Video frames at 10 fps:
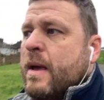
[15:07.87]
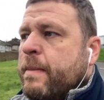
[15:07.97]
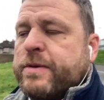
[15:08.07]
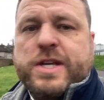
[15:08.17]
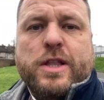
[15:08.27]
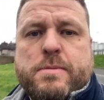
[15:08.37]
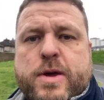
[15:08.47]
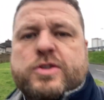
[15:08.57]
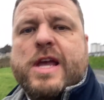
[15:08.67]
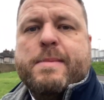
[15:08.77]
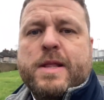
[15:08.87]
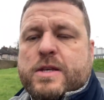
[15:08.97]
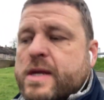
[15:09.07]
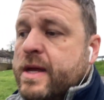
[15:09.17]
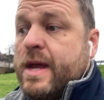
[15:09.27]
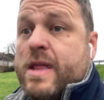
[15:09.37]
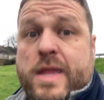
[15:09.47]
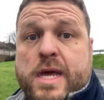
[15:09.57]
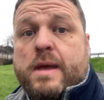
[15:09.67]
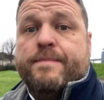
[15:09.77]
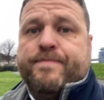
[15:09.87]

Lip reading: But obviously got the museum in the